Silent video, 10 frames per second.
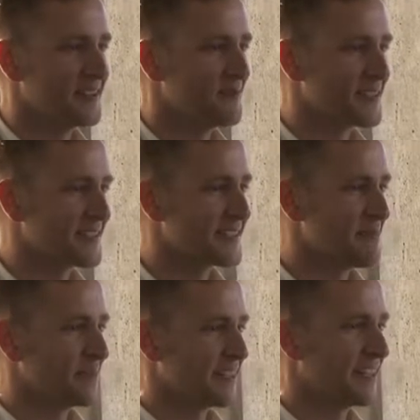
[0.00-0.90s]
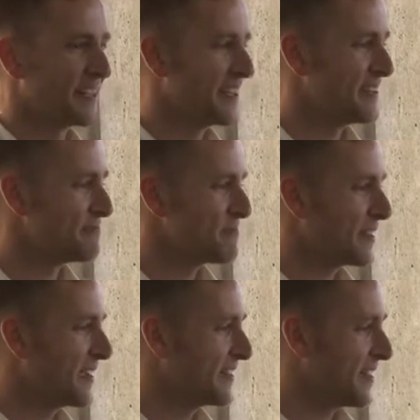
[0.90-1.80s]
It wasn't something that I
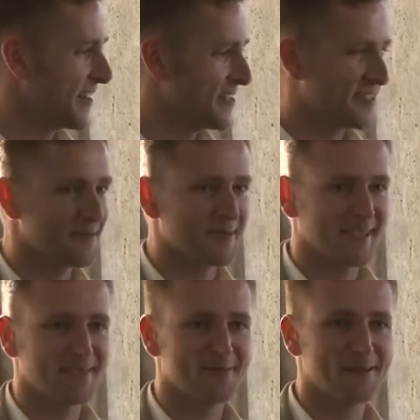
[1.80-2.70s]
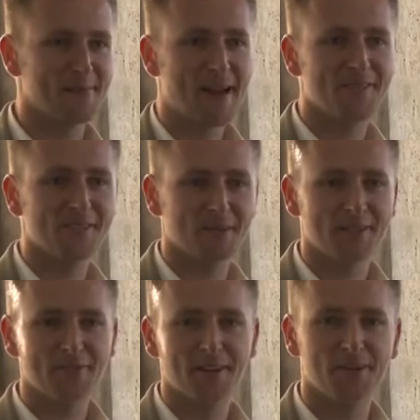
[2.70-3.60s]
planned on. It just was like, well, I'm having so
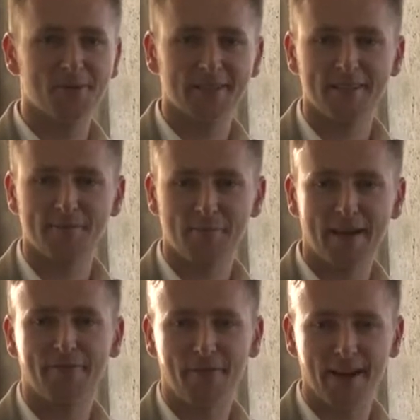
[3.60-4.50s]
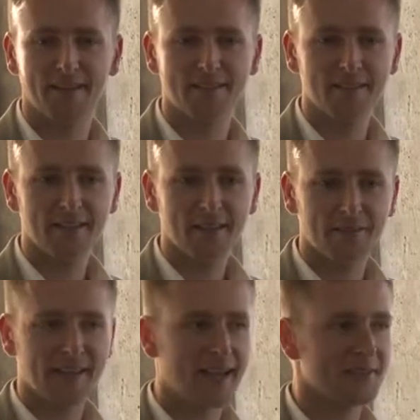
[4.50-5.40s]
much fun doing this with my friend
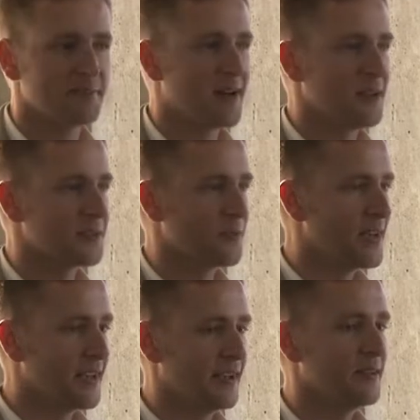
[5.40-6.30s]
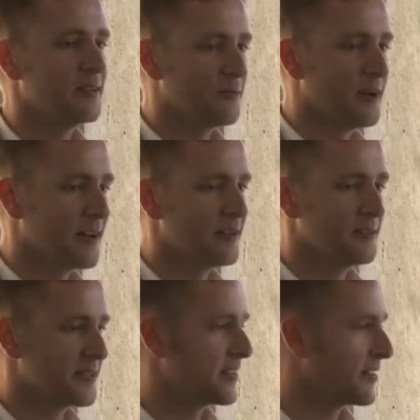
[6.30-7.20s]
3,000 miles away. Why not
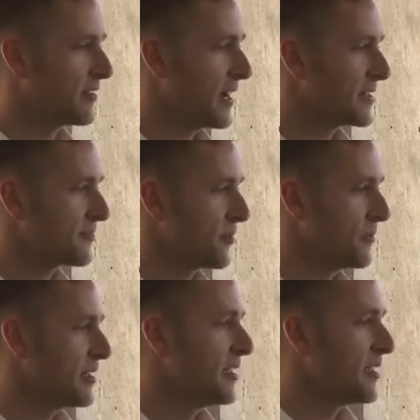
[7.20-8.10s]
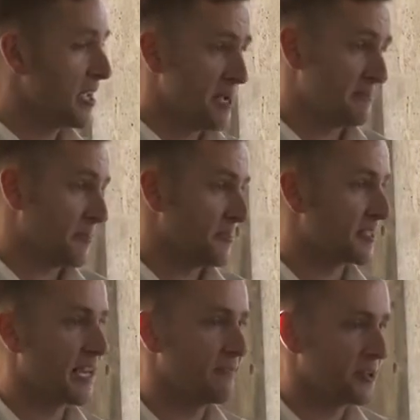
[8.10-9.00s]
use it in the classroom? And so I
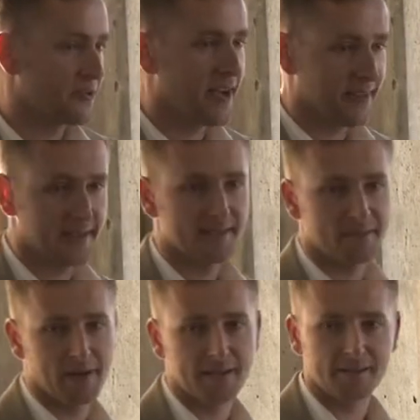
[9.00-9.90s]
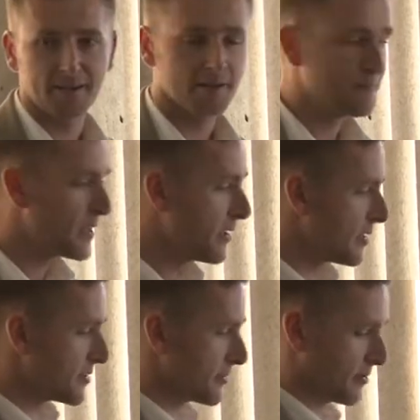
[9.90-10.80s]
just gave it a try this semester.
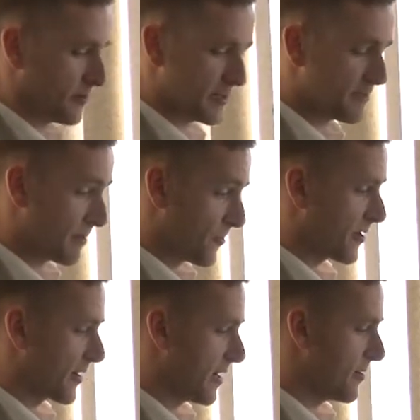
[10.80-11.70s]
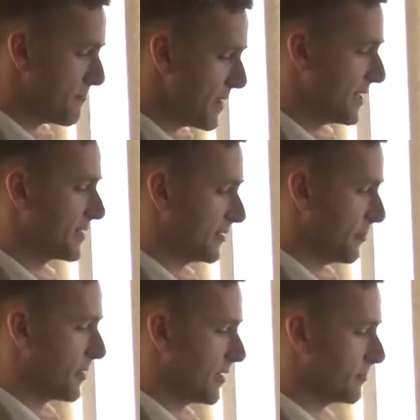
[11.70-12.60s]
So it's been working out amazingly
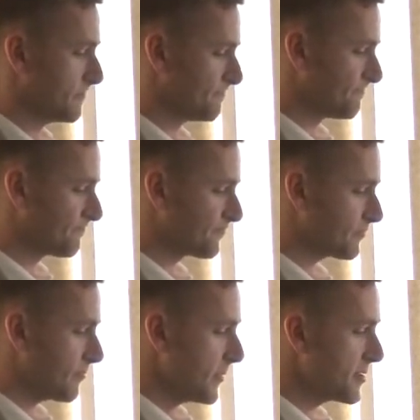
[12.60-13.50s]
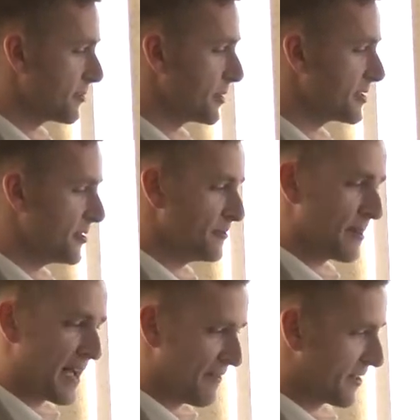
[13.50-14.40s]
well. So once you
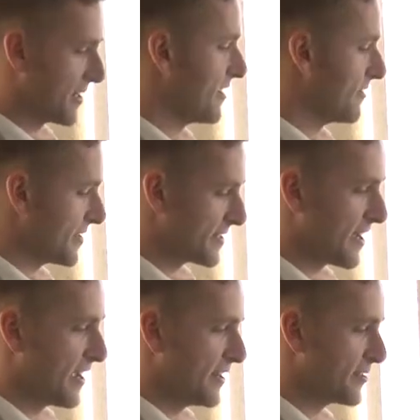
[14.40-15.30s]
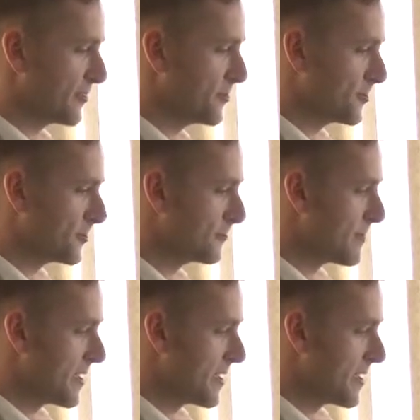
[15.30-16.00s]
have an account, you sign into Google.